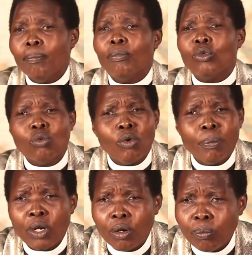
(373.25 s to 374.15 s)
You
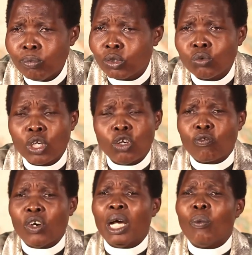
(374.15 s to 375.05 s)
women, children
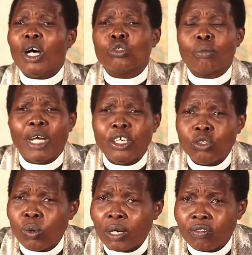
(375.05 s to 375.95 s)
of God, I want to remind
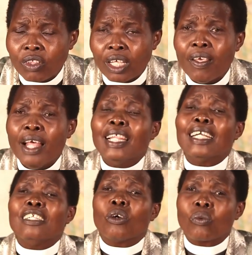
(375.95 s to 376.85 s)
you one thing,
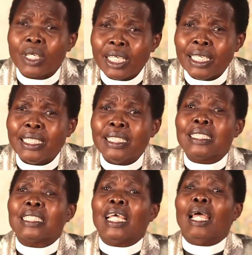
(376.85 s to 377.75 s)
that there
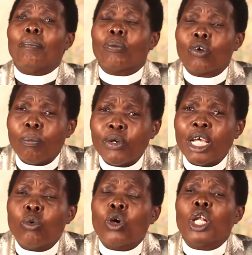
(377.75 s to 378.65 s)
is a
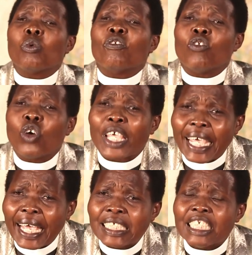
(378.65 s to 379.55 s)
problem when we
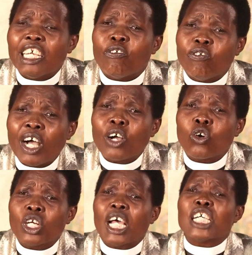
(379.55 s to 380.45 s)
forget the far
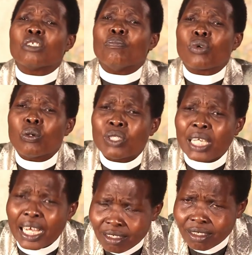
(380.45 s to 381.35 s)
God has
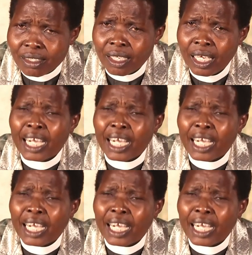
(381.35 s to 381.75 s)
brought us.